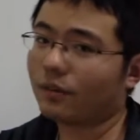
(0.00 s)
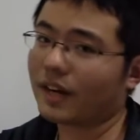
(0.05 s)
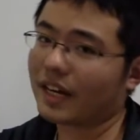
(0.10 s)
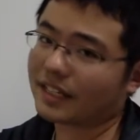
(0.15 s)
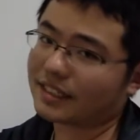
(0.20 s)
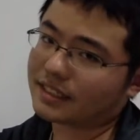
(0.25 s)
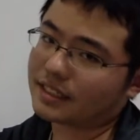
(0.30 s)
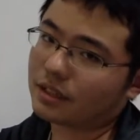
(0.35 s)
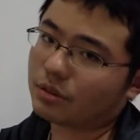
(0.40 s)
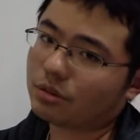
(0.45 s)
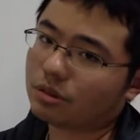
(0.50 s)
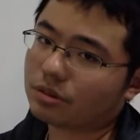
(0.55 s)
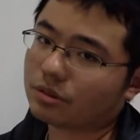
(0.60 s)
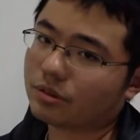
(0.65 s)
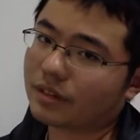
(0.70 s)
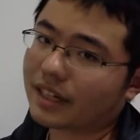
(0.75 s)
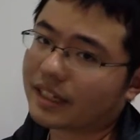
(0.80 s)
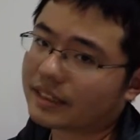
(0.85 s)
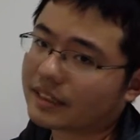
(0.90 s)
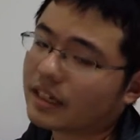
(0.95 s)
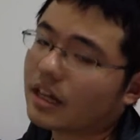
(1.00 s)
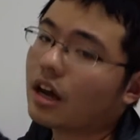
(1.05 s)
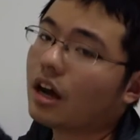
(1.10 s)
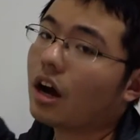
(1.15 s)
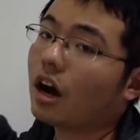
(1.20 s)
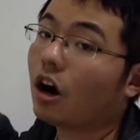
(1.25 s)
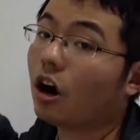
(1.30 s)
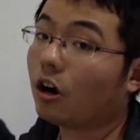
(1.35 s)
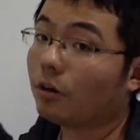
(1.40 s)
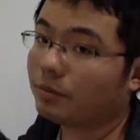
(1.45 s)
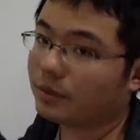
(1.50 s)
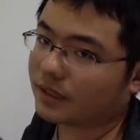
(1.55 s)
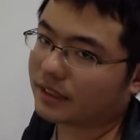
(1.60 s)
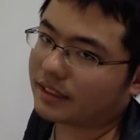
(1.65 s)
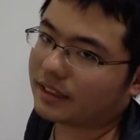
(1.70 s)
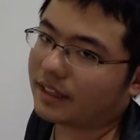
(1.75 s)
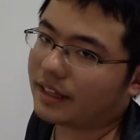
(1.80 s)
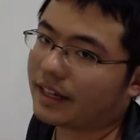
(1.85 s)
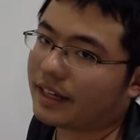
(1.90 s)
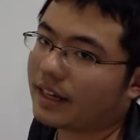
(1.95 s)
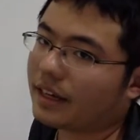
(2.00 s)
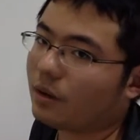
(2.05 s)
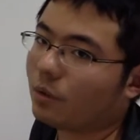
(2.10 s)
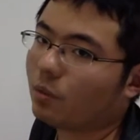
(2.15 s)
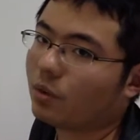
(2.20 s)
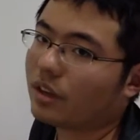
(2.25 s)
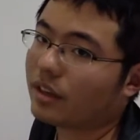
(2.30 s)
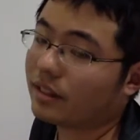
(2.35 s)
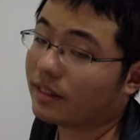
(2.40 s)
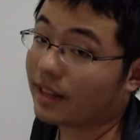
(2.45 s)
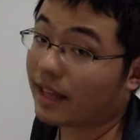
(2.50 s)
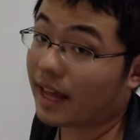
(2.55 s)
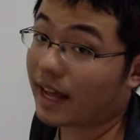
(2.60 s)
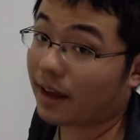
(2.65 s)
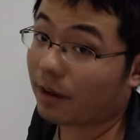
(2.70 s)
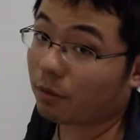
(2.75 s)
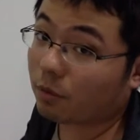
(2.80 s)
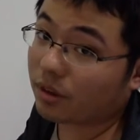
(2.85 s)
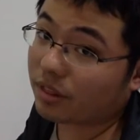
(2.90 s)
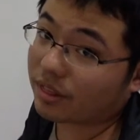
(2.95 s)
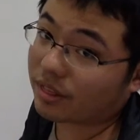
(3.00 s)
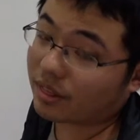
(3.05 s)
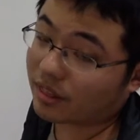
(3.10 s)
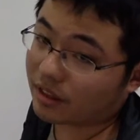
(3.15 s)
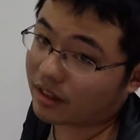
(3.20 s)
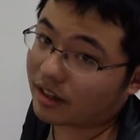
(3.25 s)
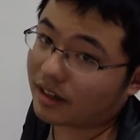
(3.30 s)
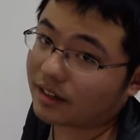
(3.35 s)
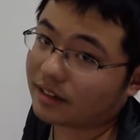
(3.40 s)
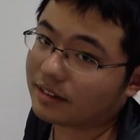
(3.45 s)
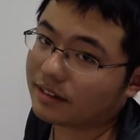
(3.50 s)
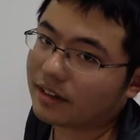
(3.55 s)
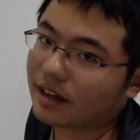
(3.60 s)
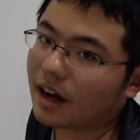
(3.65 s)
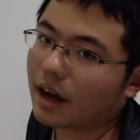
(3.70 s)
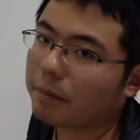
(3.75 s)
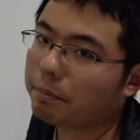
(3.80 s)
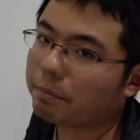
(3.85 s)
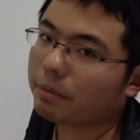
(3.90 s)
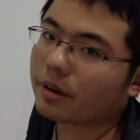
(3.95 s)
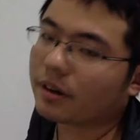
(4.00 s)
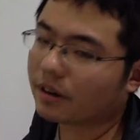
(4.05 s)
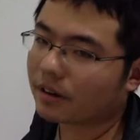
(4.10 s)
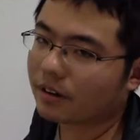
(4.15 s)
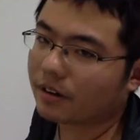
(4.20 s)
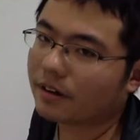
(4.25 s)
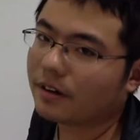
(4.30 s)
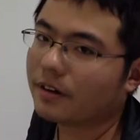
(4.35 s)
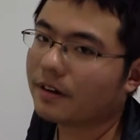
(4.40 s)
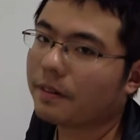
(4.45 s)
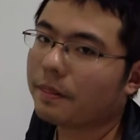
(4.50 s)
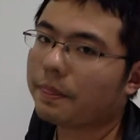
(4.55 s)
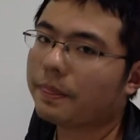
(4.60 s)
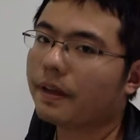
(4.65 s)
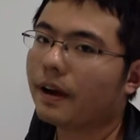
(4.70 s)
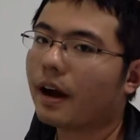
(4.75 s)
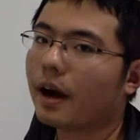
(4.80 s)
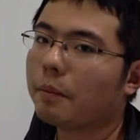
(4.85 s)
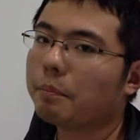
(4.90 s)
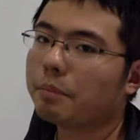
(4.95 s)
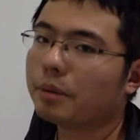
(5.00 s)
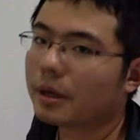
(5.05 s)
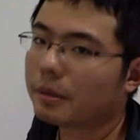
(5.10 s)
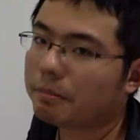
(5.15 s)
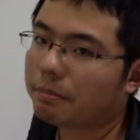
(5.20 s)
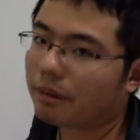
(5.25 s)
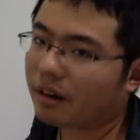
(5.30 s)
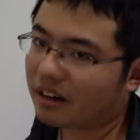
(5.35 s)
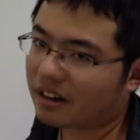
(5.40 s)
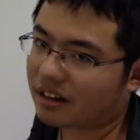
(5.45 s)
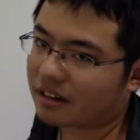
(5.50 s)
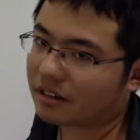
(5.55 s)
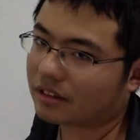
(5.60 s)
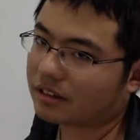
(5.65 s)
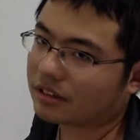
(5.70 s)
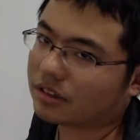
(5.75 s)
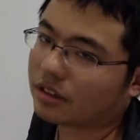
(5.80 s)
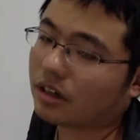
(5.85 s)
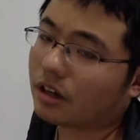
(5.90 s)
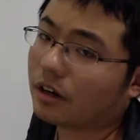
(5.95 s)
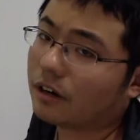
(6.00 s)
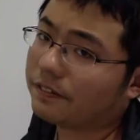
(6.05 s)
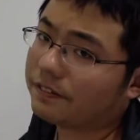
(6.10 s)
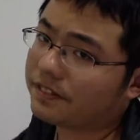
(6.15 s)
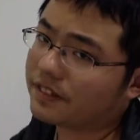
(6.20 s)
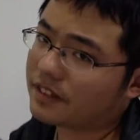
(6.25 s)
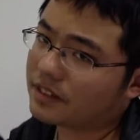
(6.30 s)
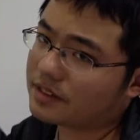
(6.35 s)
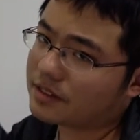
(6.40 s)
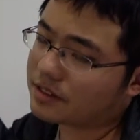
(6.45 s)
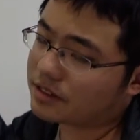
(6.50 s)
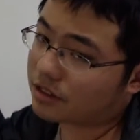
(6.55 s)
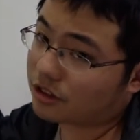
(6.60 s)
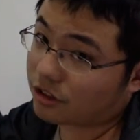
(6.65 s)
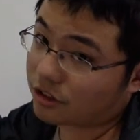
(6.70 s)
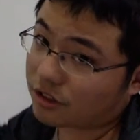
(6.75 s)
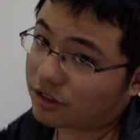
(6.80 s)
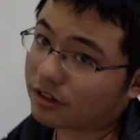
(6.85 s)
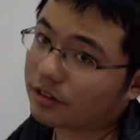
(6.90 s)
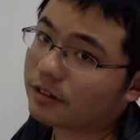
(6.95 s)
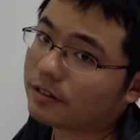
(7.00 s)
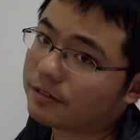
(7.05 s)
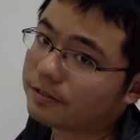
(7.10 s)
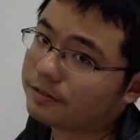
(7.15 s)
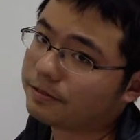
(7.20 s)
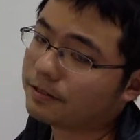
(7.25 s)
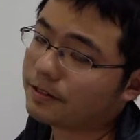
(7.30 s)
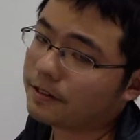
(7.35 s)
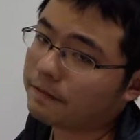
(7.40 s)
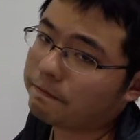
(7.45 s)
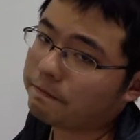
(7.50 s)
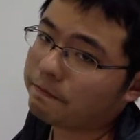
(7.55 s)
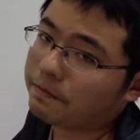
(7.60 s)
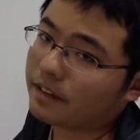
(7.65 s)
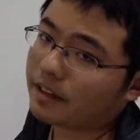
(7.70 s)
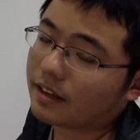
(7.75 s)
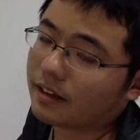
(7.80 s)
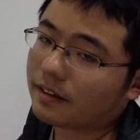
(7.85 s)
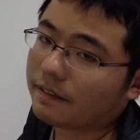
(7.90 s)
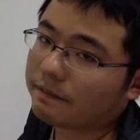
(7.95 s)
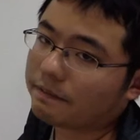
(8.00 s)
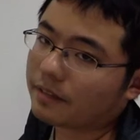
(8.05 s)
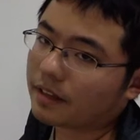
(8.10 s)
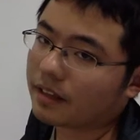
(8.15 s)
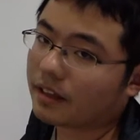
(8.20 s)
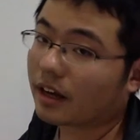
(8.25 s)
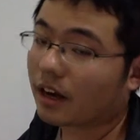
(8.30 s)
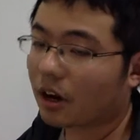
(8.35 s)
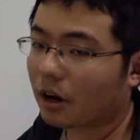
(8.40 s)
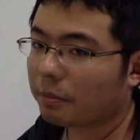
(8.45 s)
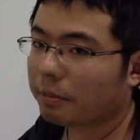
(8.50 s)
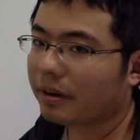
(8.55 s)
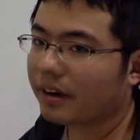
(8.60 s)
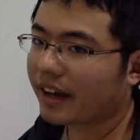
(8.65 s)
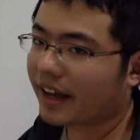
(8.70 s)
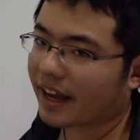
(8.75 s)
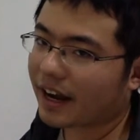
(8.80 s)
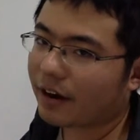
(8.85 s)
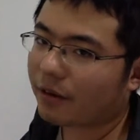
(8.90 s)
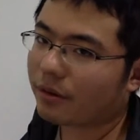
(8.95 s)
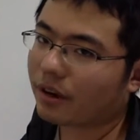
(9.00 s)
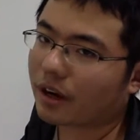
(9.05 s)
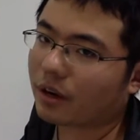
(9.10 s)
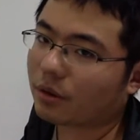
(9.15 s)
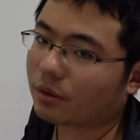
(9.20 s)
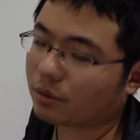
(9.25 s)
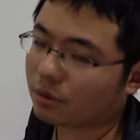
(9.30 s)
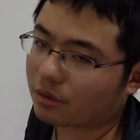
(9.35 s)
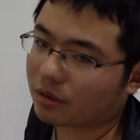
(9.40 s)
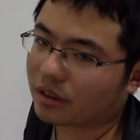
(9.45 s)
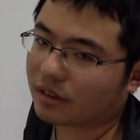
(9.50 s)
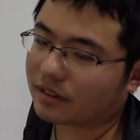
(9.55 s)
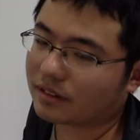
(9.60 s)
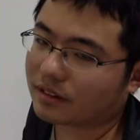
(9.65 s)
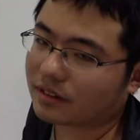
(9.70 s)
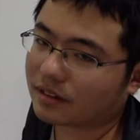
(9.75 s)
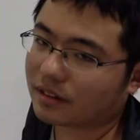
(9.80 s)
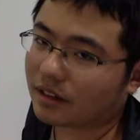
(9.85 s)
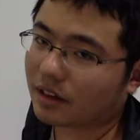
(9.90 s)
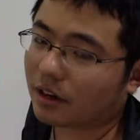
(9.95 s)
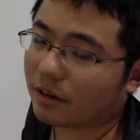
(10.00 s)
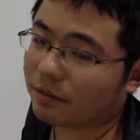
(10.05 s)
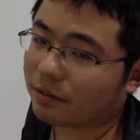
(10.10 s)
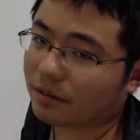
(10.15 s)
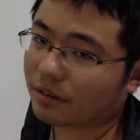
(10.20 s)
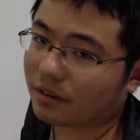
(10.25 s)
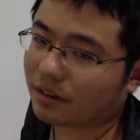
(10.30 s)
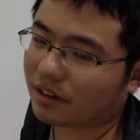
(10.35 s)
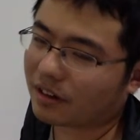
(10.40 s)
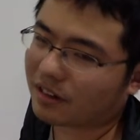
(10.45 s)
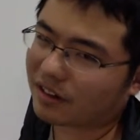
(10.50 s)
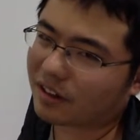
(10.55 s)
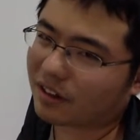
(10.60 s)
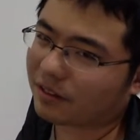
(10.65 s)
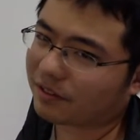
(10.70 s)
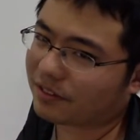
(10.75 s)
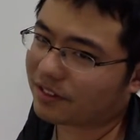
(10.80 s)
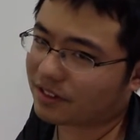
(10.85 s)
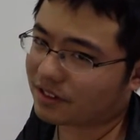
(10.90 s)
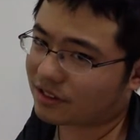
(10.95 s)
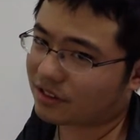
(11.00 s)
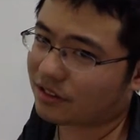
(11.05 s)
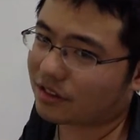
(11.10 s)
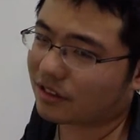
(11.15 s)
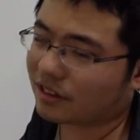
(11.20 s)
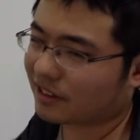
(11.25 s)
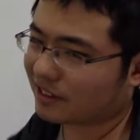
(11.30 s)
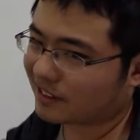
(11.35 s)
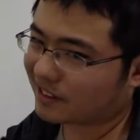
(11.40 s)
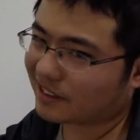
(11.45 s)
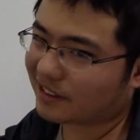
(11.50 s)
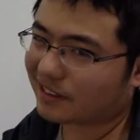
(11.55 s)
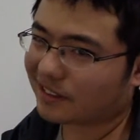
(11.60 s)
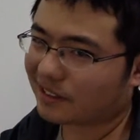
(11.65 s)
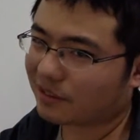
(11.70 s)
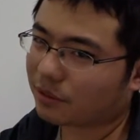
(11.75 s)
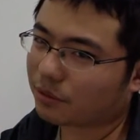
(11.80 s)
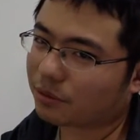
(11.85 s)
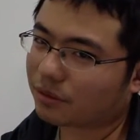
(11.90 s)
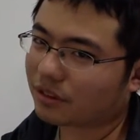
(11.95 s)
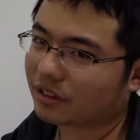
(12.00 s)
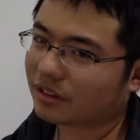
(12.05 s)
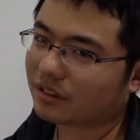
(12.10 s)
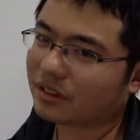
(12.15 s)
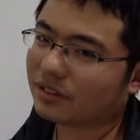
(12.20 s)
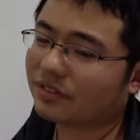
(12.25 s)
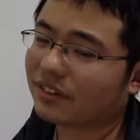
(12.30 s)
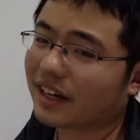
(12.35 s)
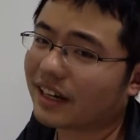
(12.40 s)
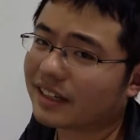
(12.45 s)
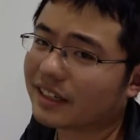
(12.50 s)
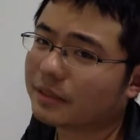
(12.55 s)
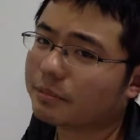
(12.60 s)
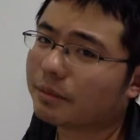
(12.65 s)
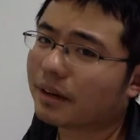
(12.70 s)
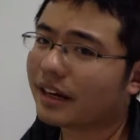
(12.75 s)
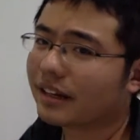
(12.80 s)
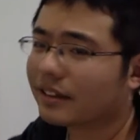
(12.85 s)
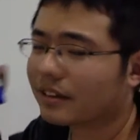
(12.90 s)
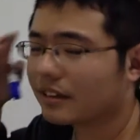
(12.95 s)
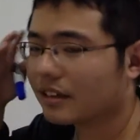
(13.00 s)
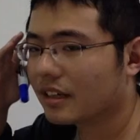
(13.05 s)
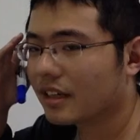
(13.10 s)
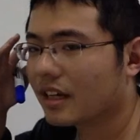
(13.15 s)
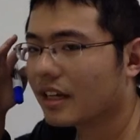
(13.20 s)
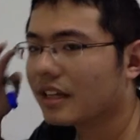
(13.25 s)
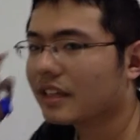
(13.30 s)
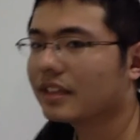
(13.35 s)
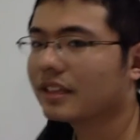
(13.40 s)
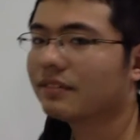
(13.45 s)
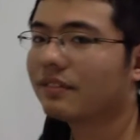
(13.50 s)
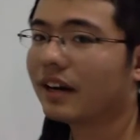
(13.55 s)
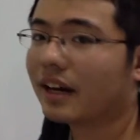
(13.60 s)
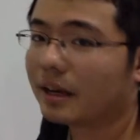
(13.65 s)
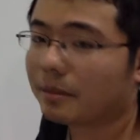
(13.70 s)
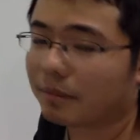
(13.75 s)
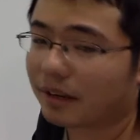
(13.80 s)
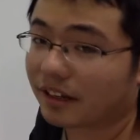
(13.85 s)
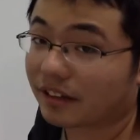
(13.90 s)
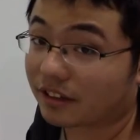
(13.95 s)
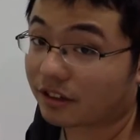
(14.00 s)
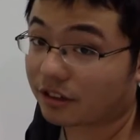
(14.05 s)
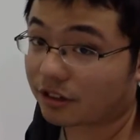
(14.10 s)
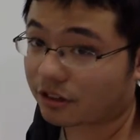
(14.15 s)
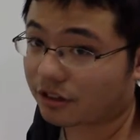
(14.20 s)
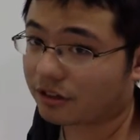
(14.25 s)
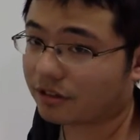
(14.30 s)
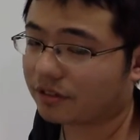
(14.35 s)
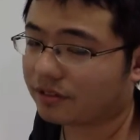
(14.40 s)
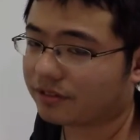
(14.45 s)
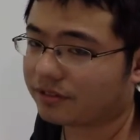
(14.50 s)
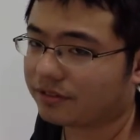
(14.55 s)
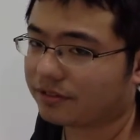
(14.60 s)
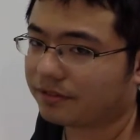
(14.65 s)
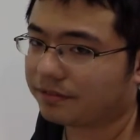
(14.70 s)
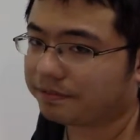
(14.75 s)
x equals x. Obviously, when the upper part of this curve, the upper area of this divided by the curve,